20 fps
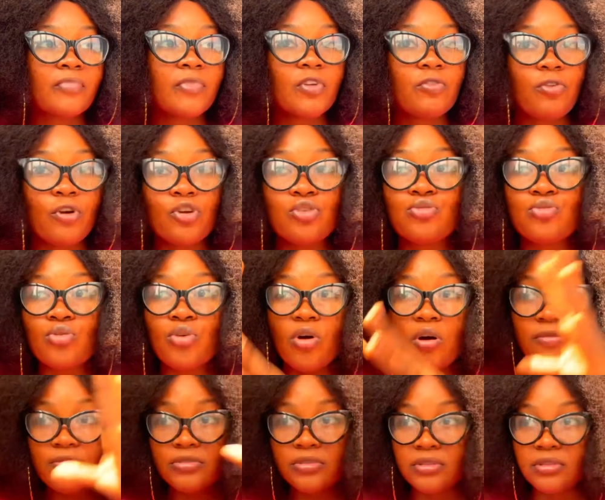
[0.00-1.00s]
for you to
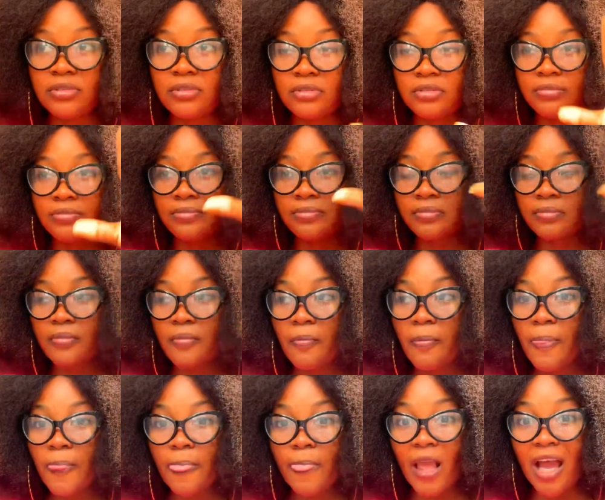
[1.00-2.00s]
govern
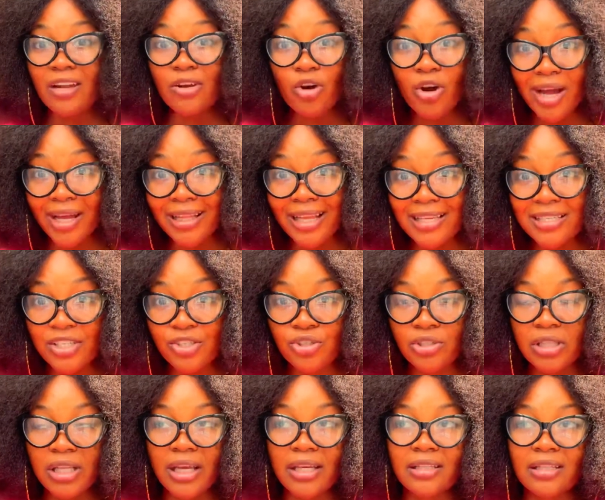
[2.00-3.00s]
an
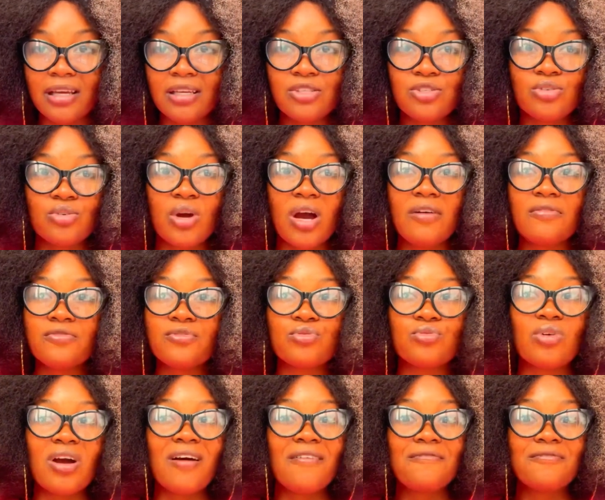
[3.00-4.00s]
organization like that, you have
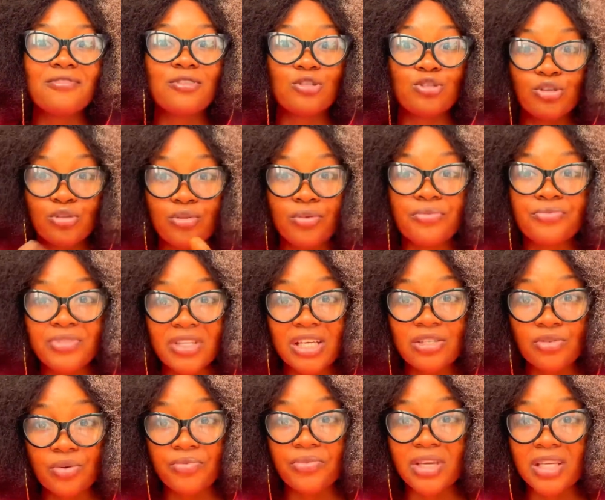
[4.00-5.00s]
to have a lot of
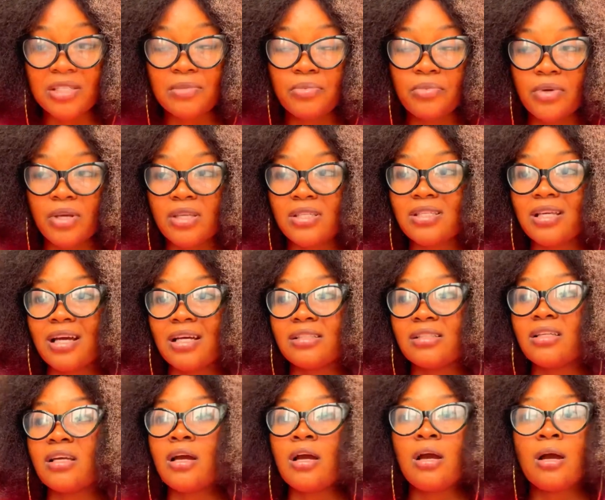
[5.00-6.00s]
years of experience
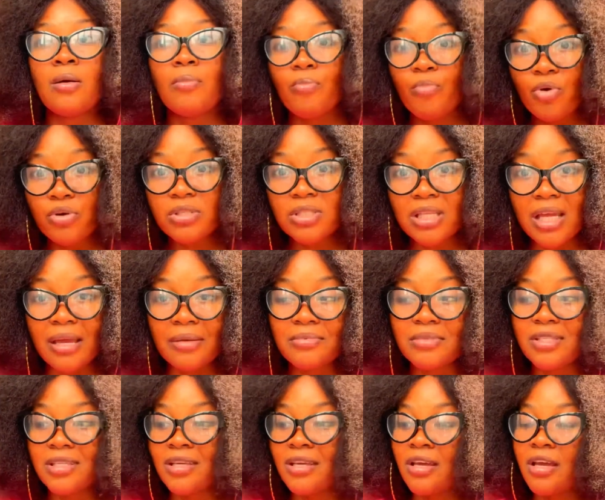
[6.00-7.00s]
and most
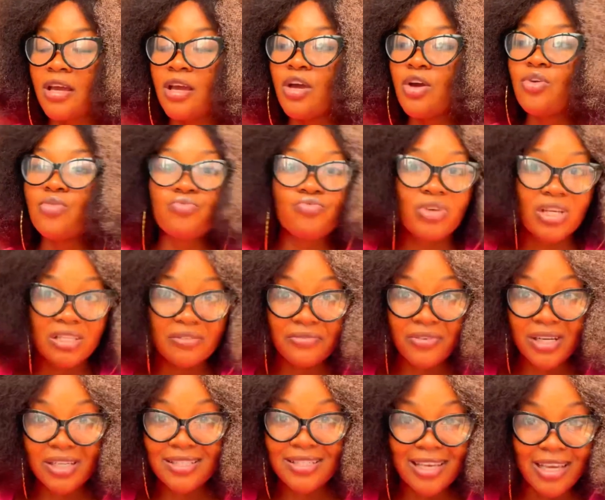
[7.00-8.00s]
times
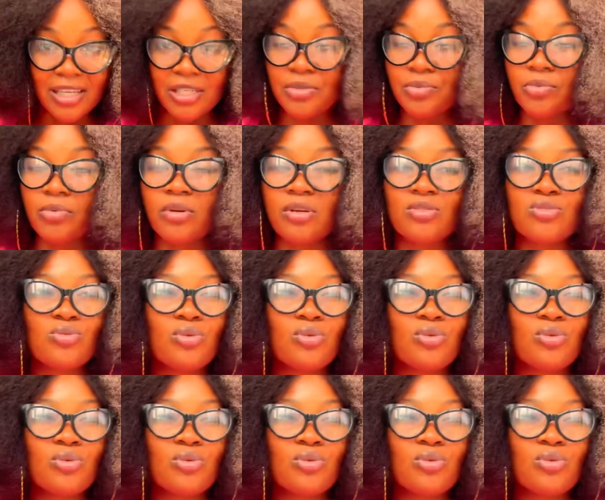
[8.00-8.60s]
relevant experience.